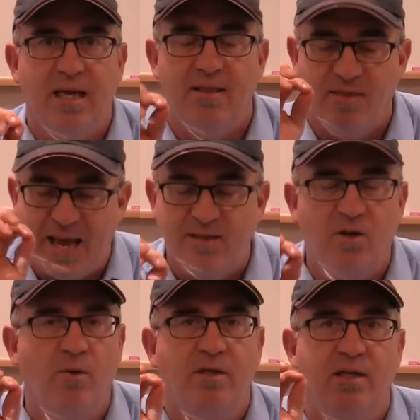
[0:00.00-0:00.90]
and that's
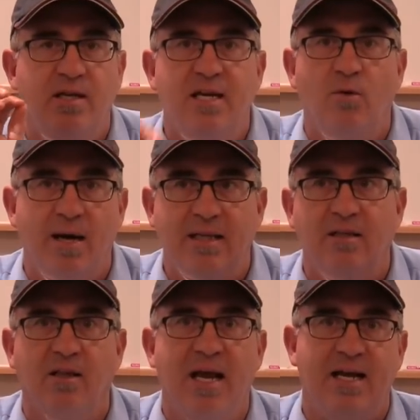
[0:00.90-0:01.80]
going to degrade
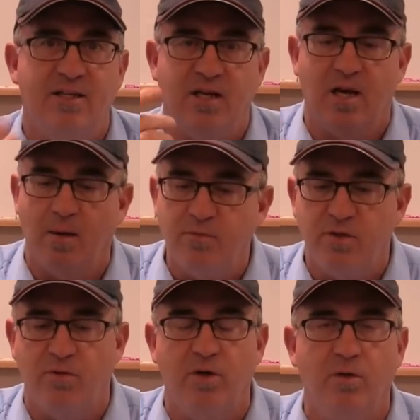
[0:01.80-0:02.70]
the light as it comes
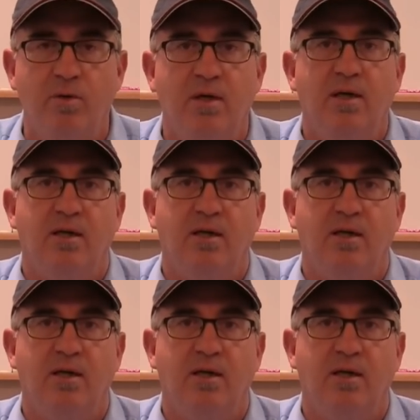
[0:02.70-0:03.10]
through